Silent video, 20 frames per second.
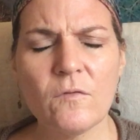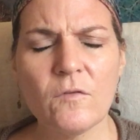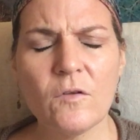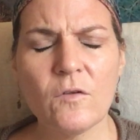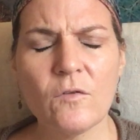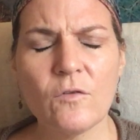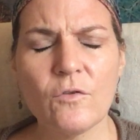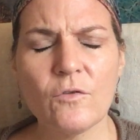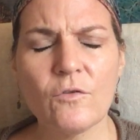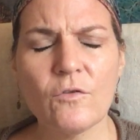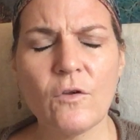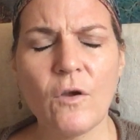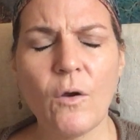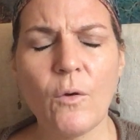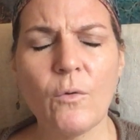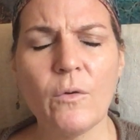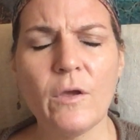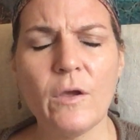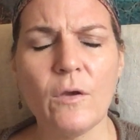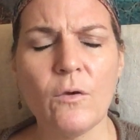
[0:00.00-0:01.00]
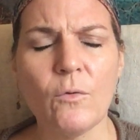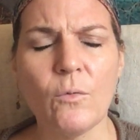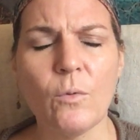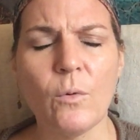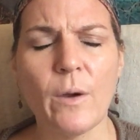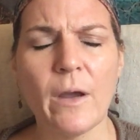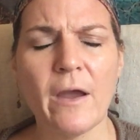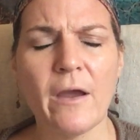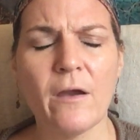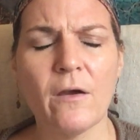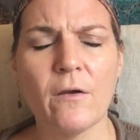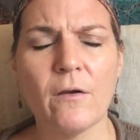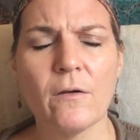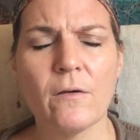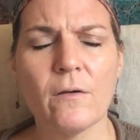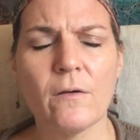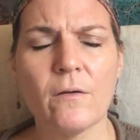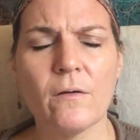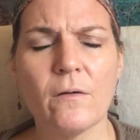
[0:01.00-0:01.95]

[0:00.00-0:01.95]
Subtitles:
to show you where